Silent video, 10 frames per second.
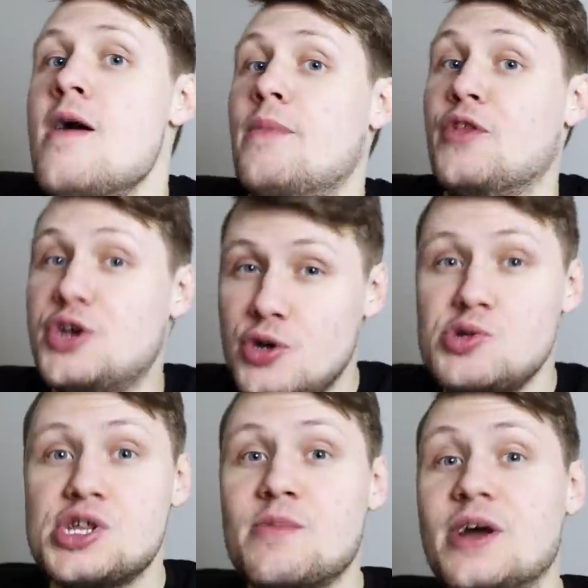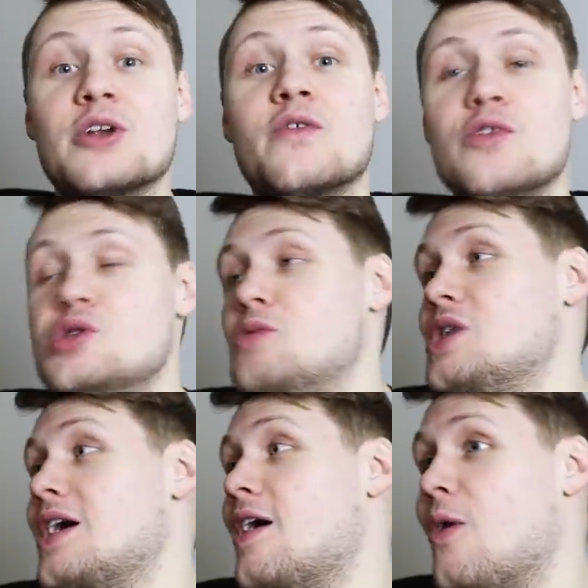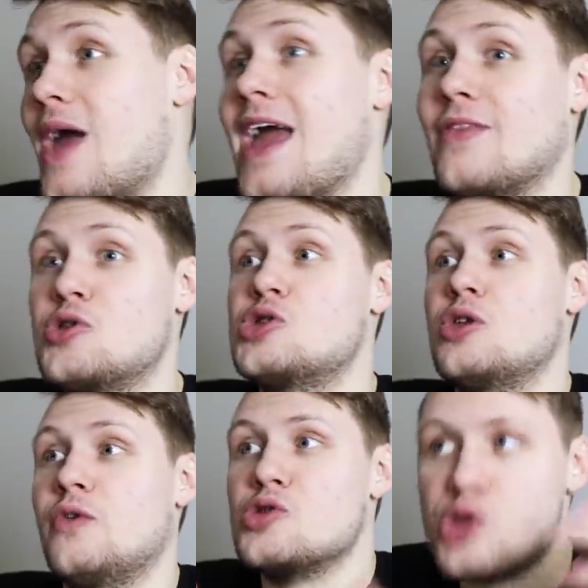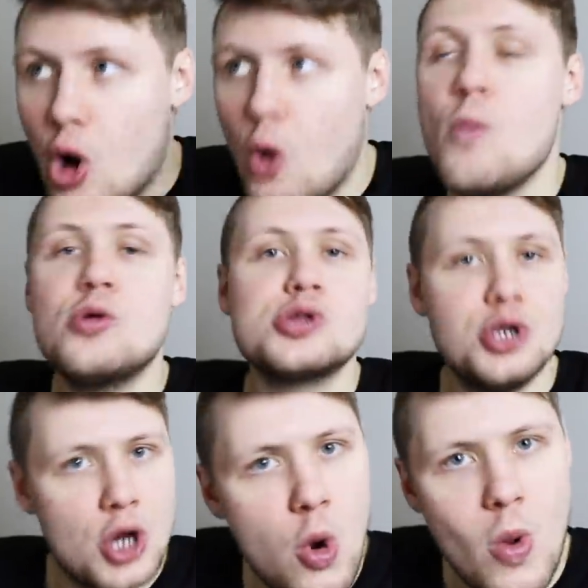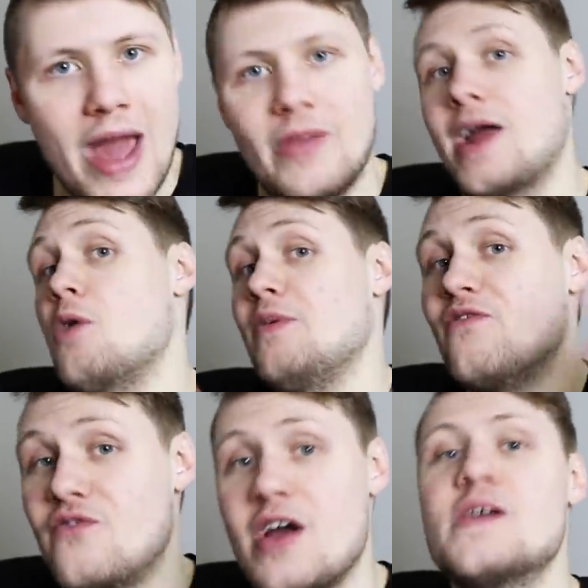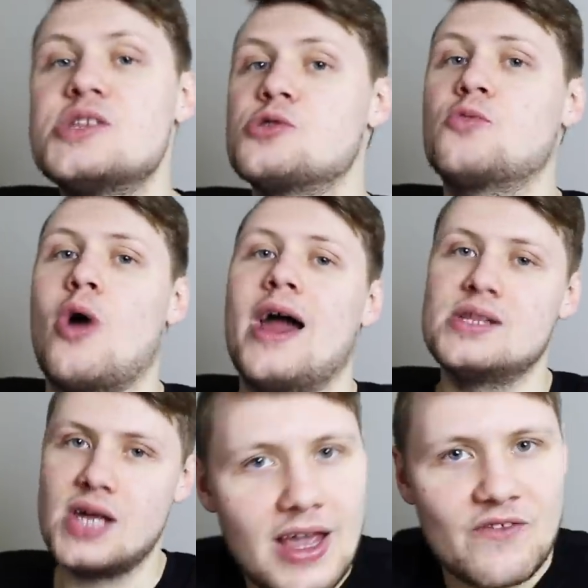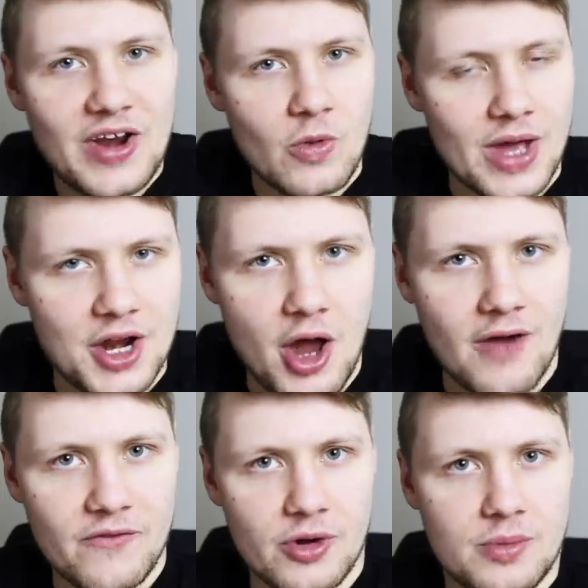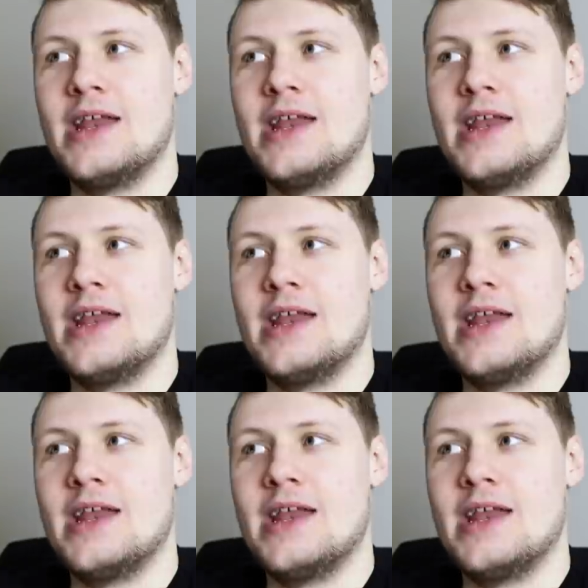But the Two Sigma interviews, I was like, okay, there's there's almost no way, like I would be very surprised if I don't get an offer.